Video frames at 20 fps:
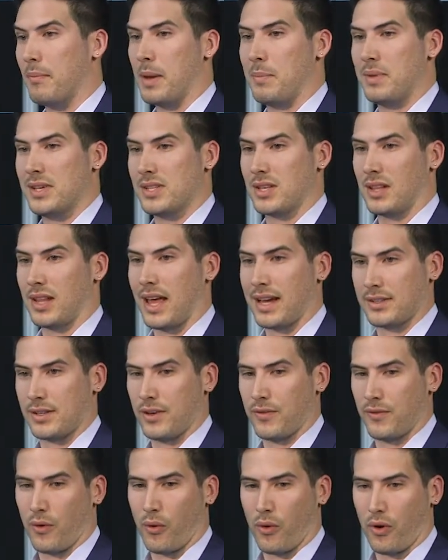might be
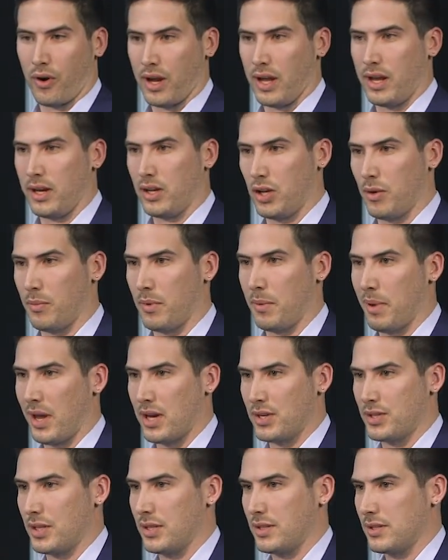selected for in human
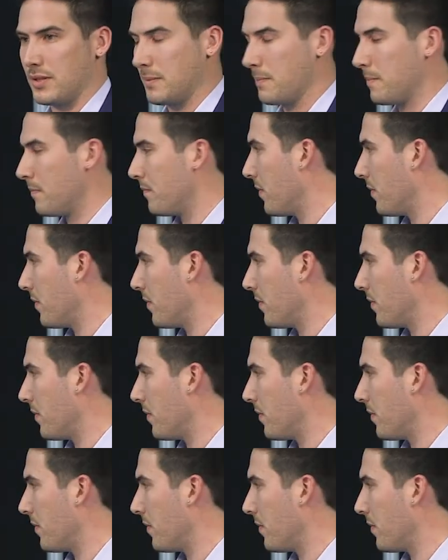patients.